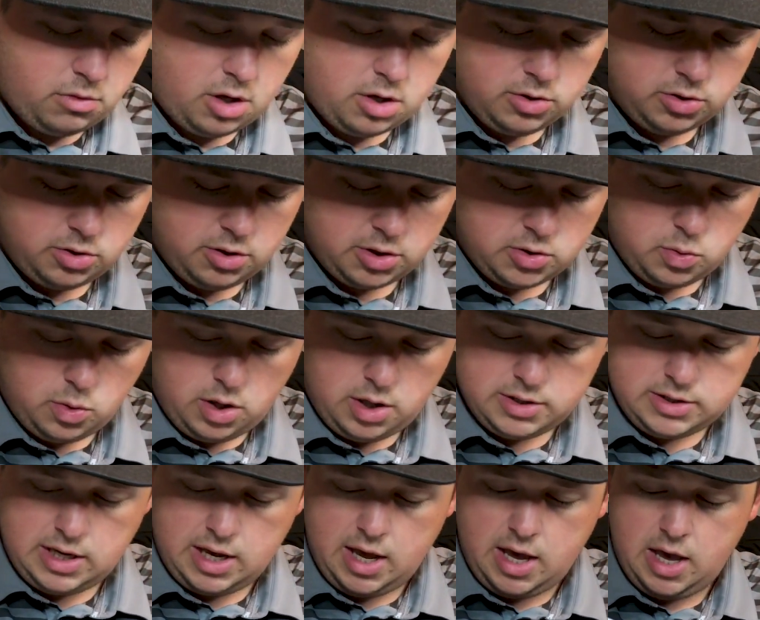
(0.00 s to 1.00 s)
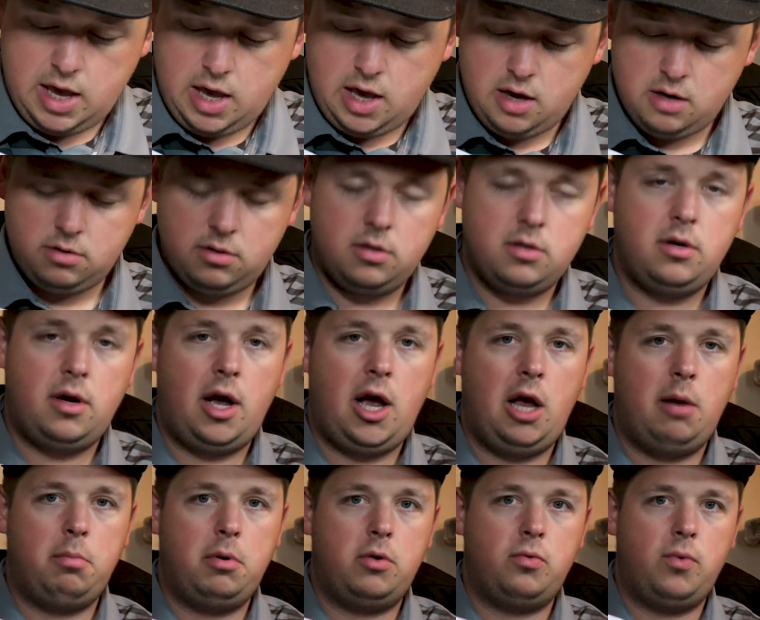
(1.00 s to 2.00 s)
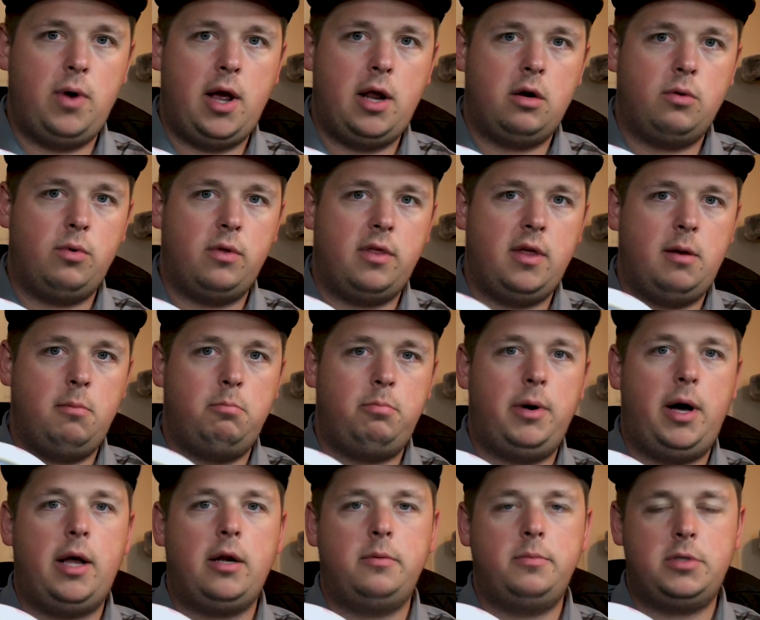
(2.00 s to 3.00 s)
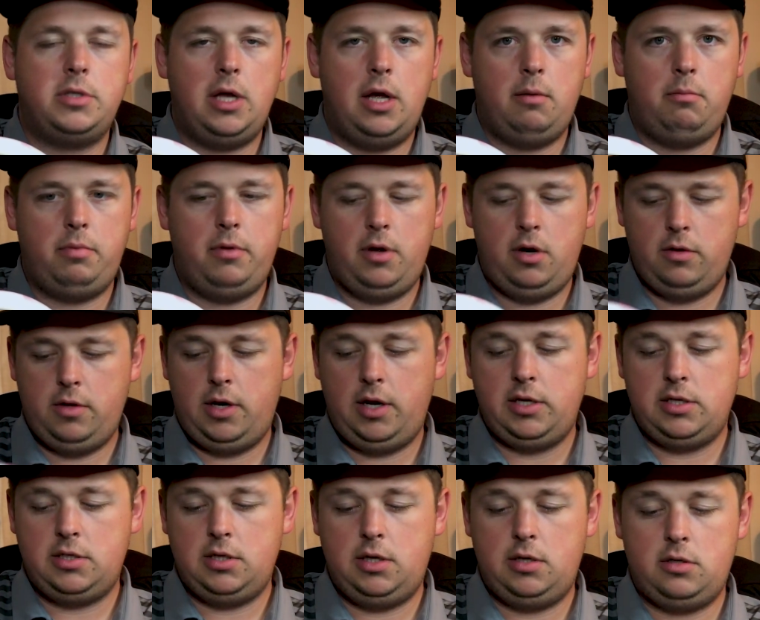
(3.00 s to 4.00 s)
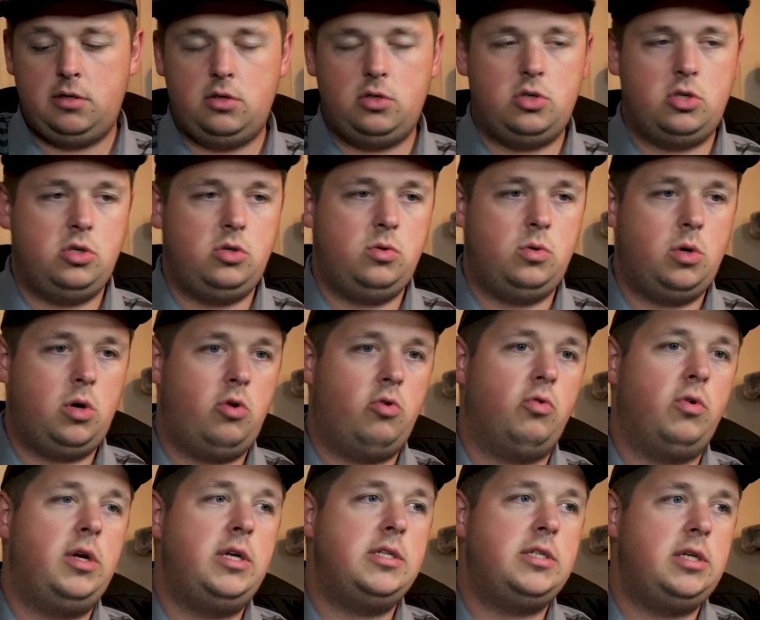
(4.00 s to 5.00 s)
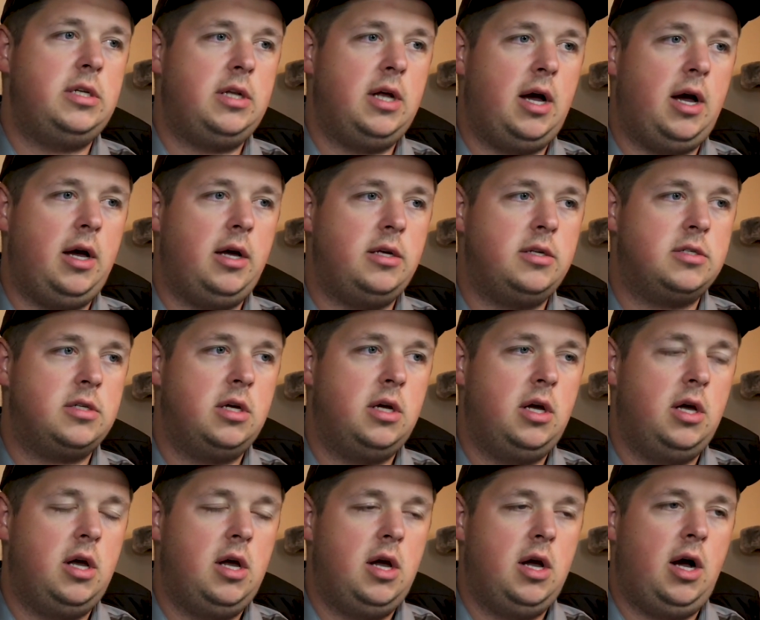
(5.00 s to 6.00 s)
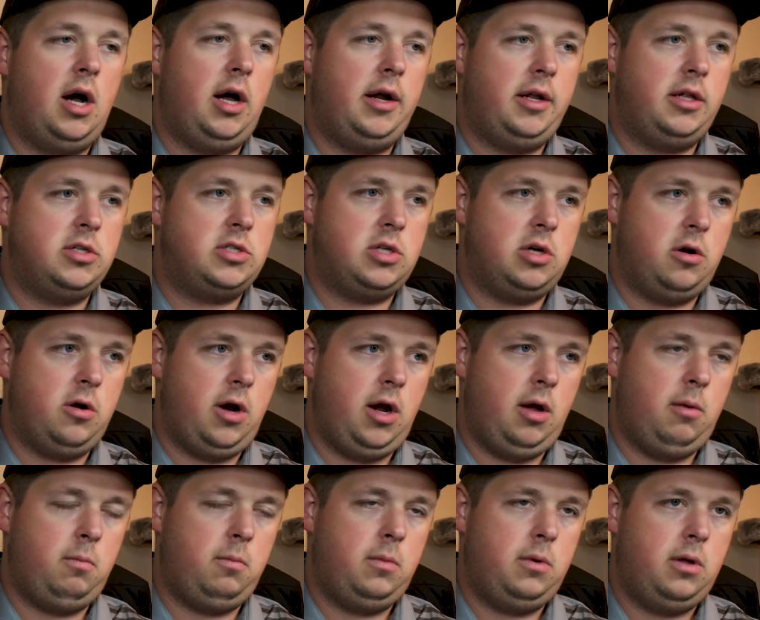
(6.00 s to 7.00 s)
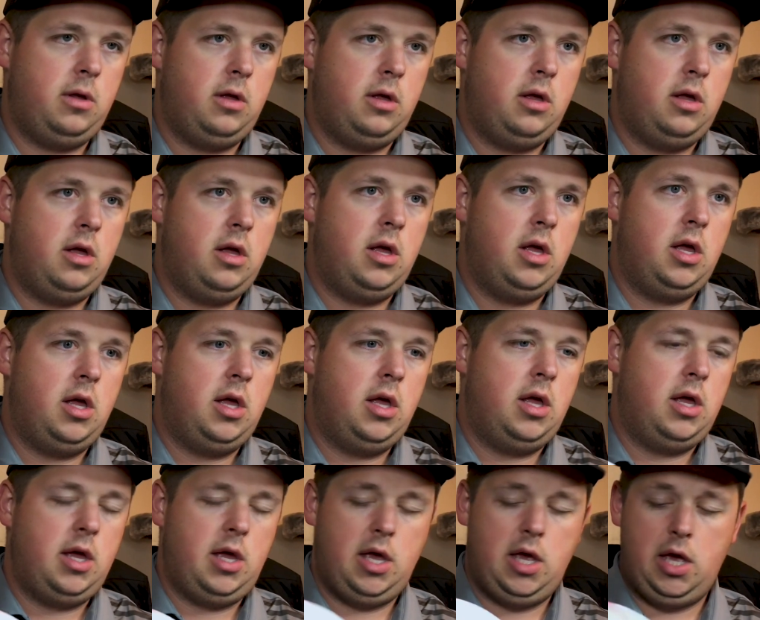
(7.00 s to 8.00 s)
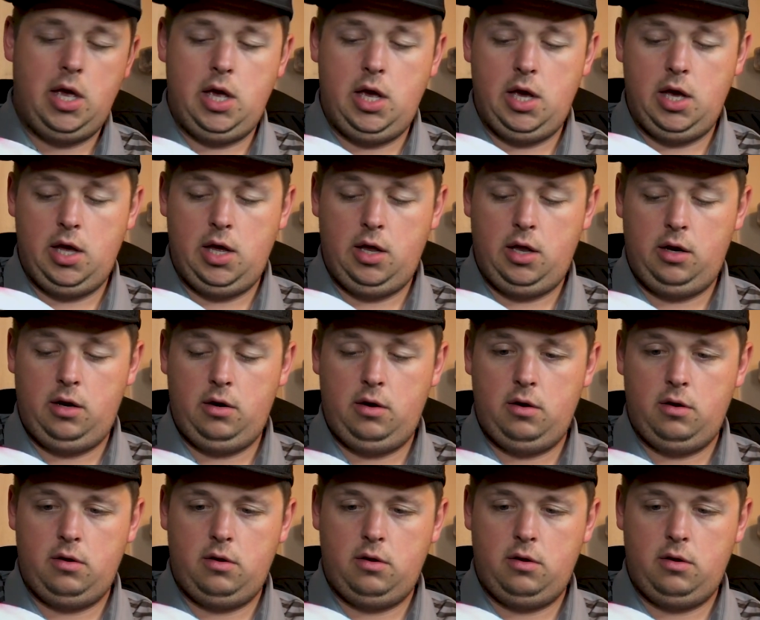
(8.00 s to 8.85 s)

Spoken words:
So this was a hybrid raider with a bottom stamp there that I sent to Greazy Dyes on Instagram. And